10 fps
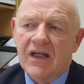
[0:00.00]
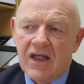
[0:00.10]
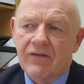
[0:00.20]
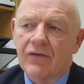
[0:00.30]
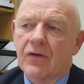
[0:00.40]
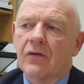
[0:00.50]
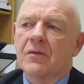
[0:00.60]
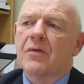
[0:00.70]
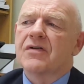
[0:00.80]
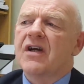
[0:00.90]
even though
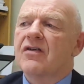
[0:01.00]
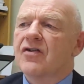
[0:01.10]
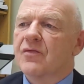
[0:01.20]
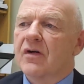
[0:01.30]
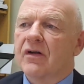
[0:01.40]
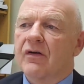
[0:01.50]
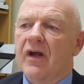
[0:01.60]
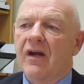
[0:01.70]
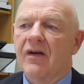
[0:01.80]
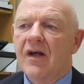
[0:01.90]
the procedures weren't
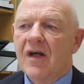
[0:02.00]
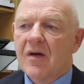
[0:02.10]
great,